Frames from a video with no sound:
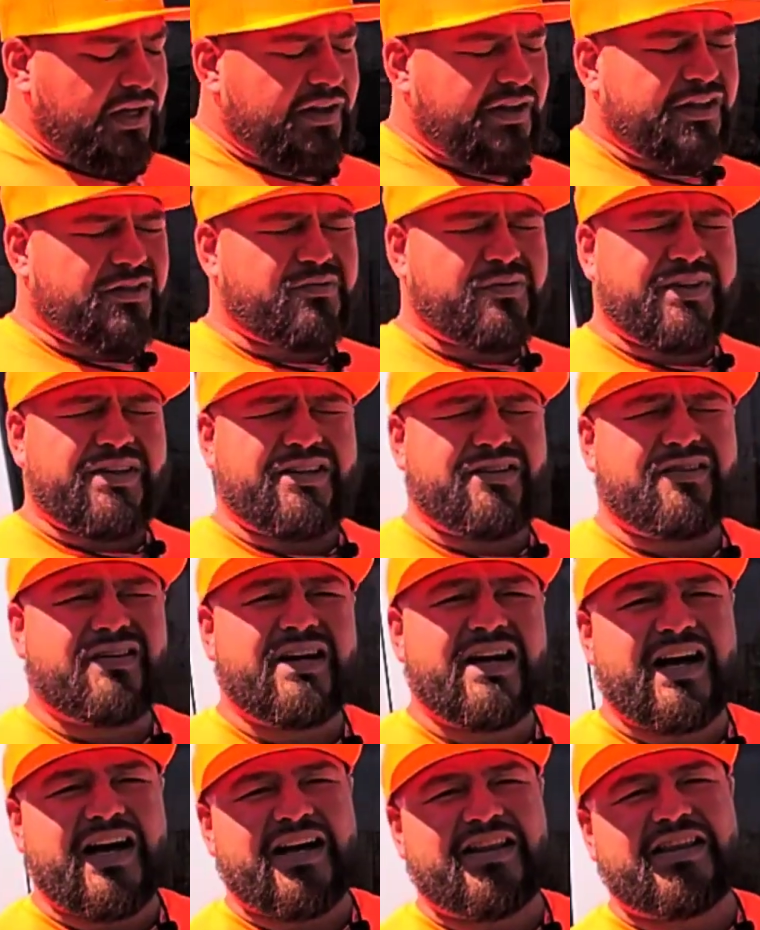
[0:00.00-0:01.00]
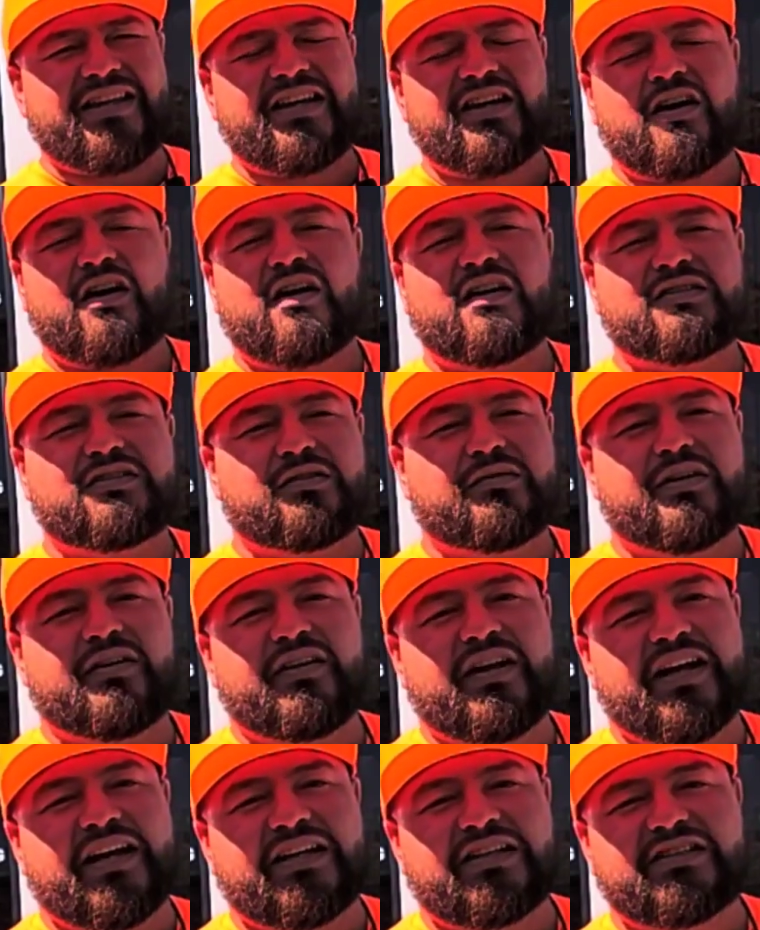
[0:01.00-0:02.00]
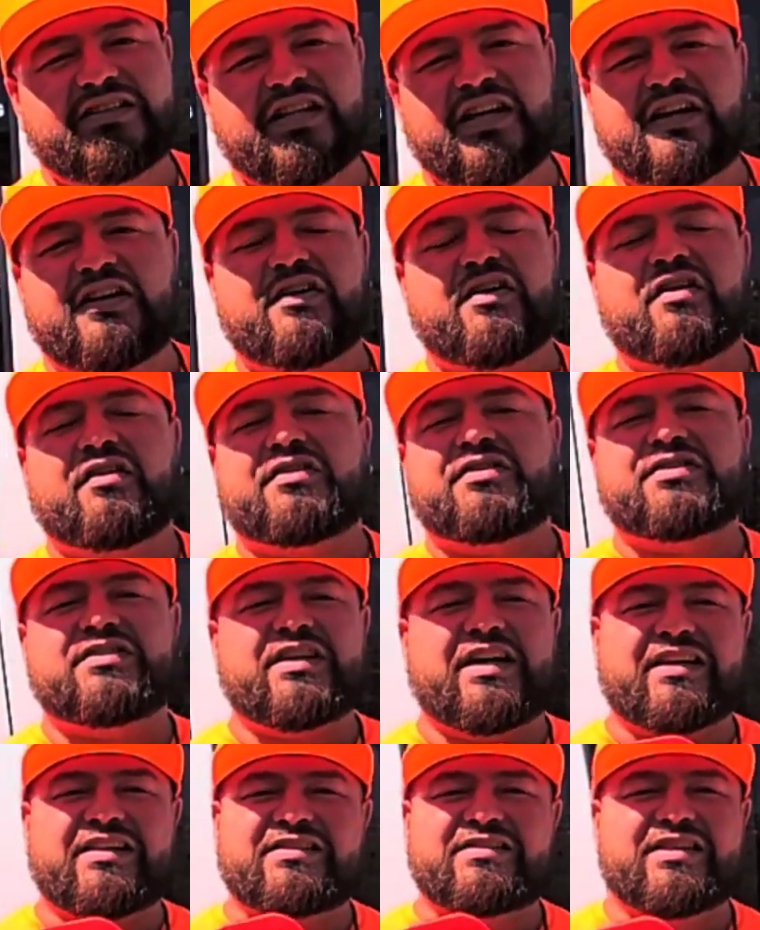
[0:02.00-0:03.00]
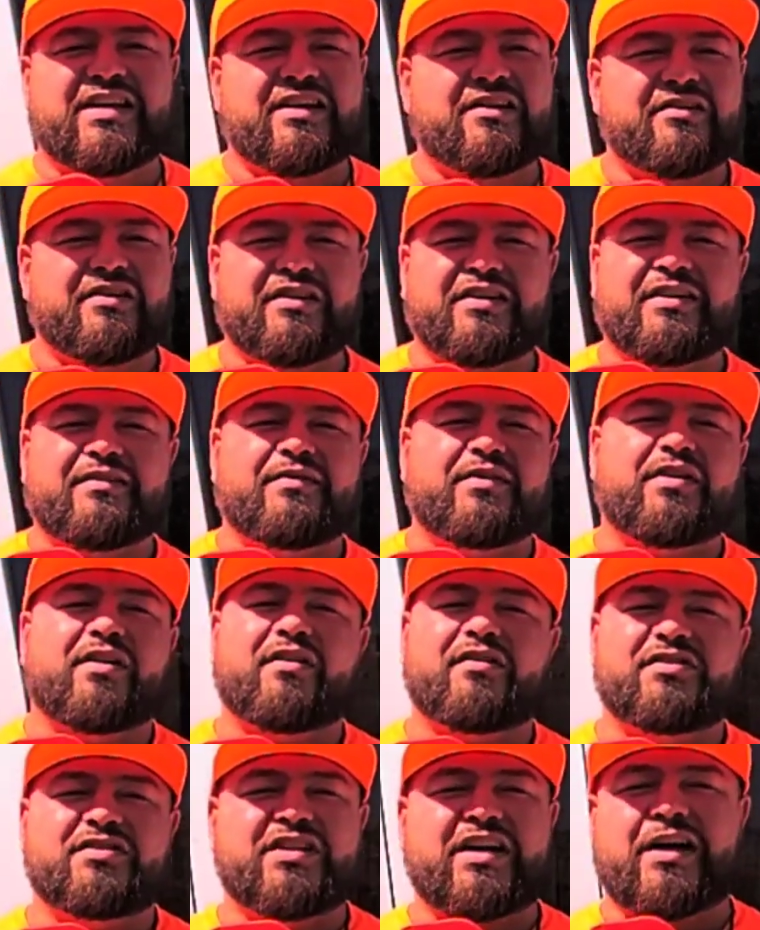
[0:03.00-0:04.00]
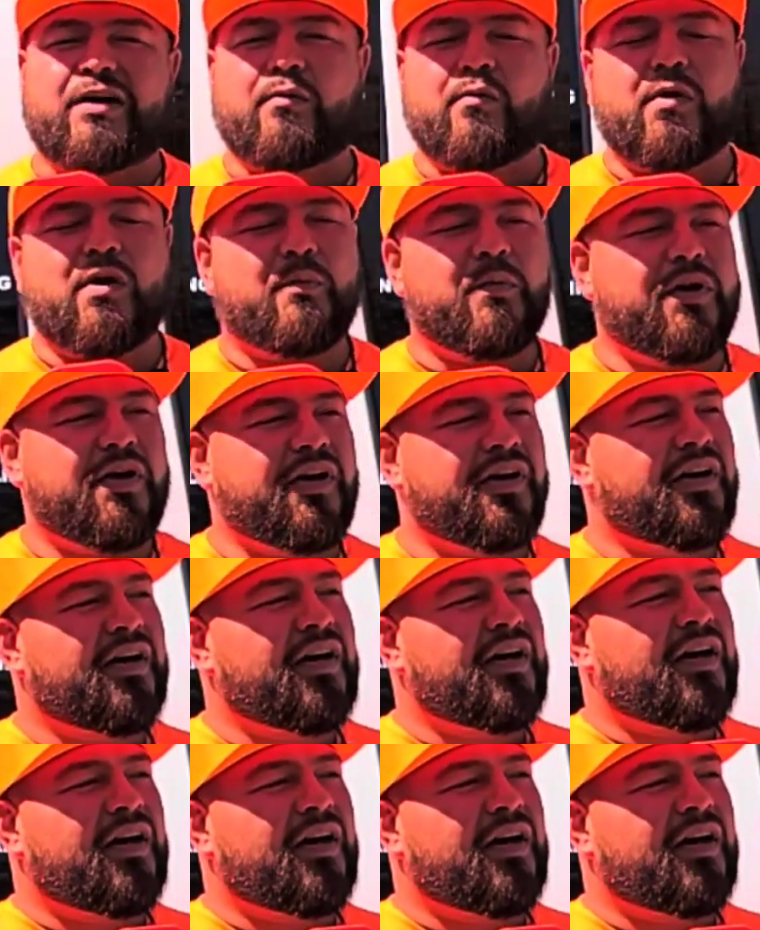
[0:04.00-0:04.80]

This one here, I think, costs around like $10, like $10 or $11 at Walmart.